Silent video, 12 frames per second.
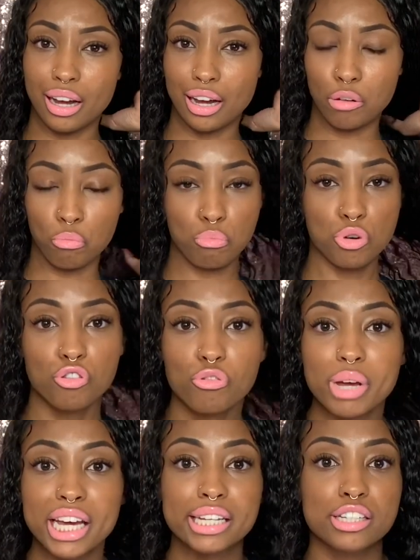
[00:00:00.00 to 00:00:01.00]

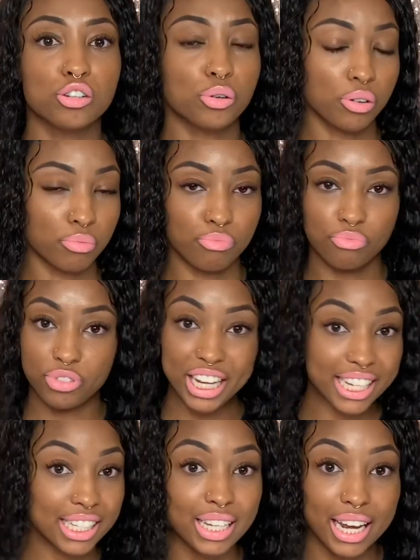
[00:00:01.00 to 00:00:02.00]
movements or
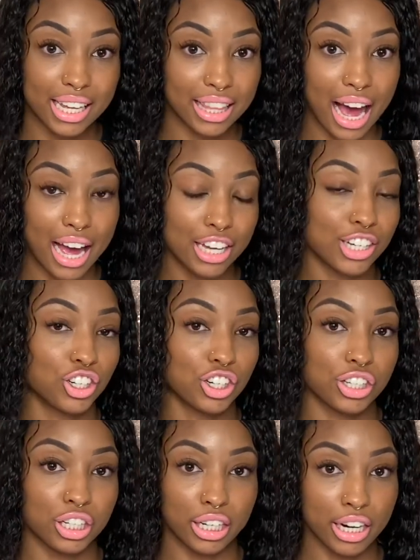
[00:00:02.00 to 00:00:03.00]
things like that. It's just
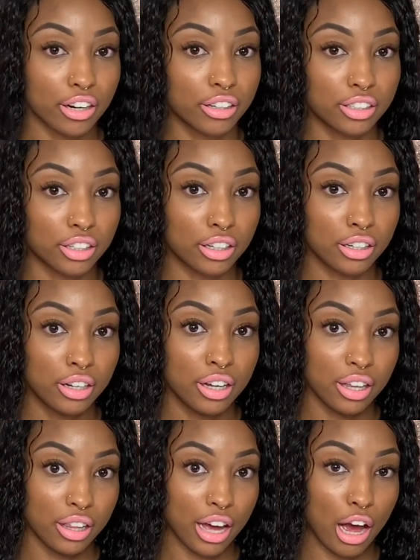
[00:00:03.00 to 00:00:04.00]
a character
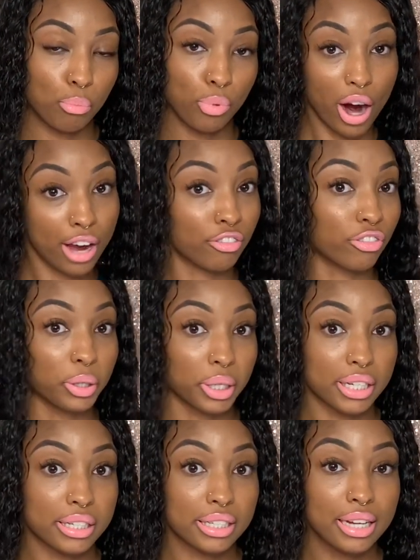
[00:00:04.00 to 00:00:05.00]
that Brian
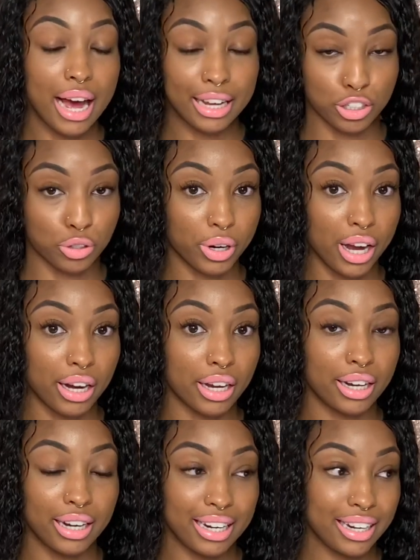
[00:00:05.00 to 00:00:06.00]
Furcus has created,
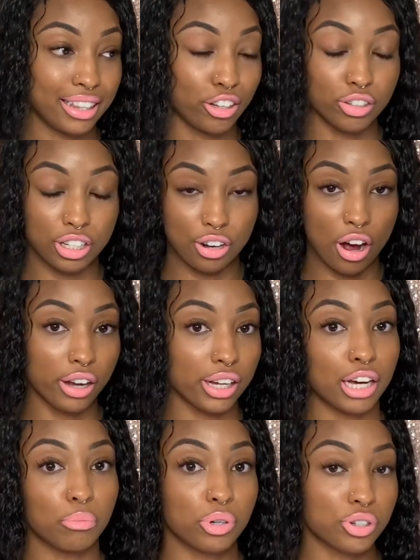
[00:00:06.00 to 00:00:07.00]
and there's an online
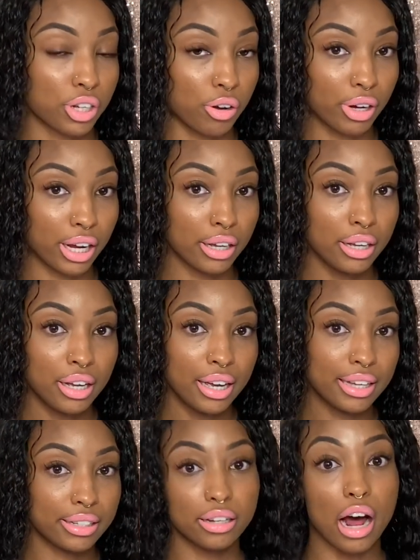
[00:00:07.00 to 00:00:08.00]
persona.
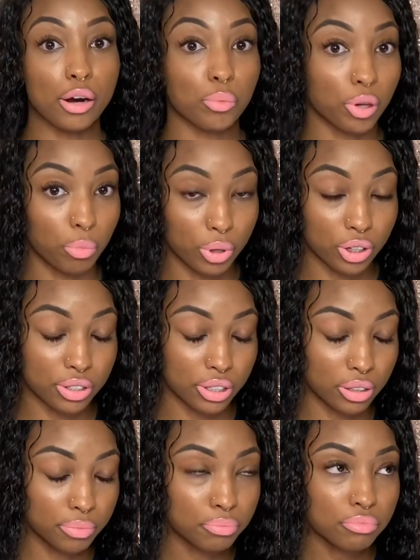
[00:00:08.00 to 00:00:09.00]
It's not a real person.
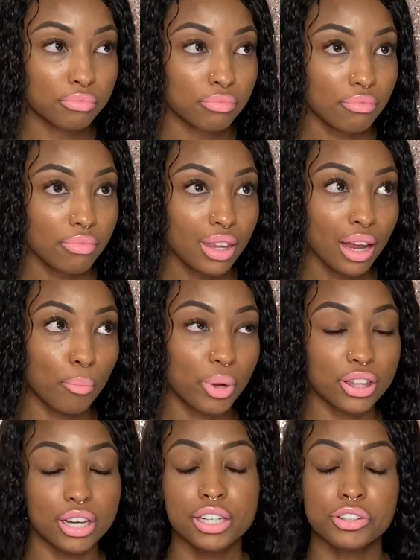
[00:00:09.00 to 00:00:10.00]
But
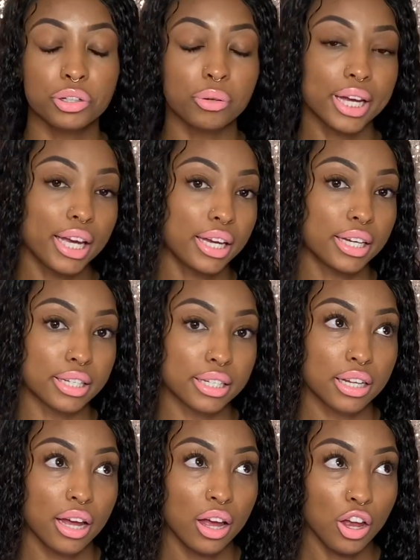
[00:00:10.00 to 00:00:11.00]
the issue is
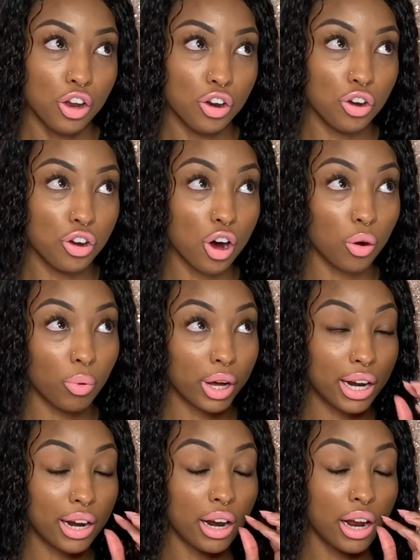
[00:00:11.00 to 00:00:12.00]
no one
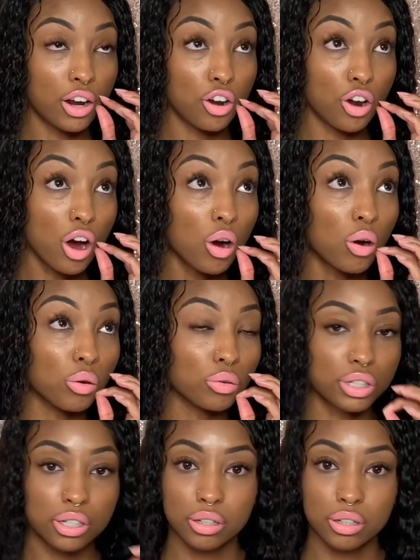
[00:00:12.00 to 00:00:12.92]
knows